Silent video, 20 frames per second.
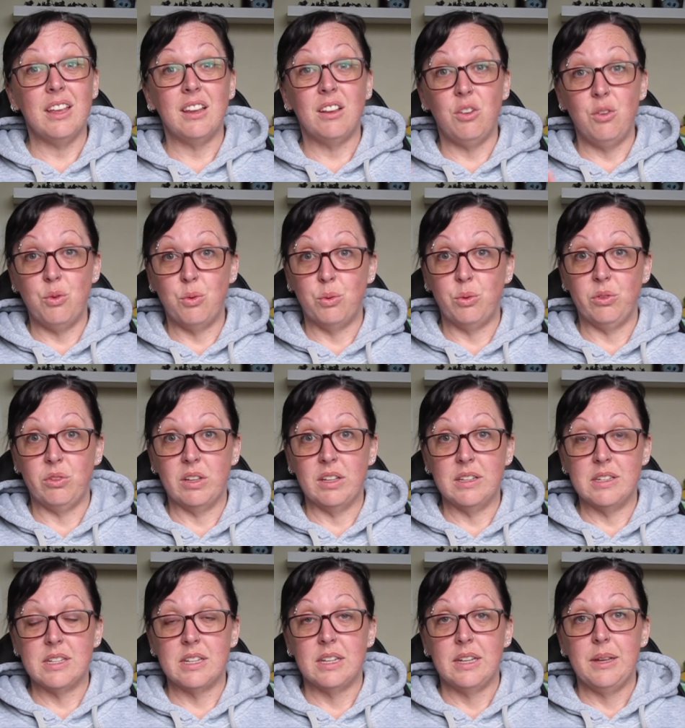ignores
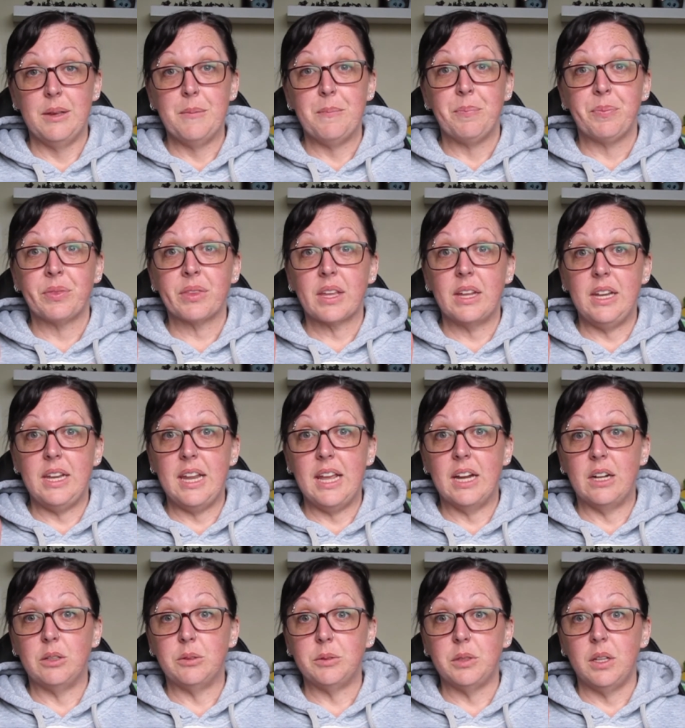it.
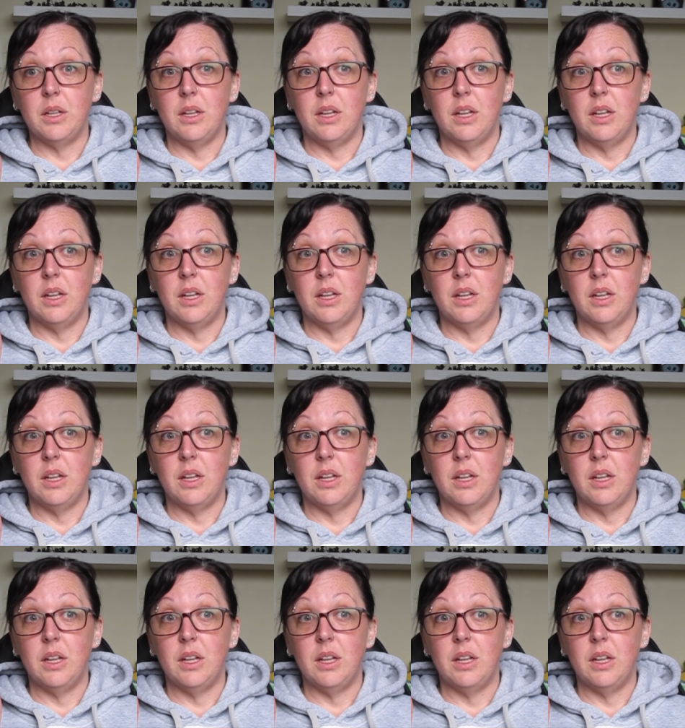Now,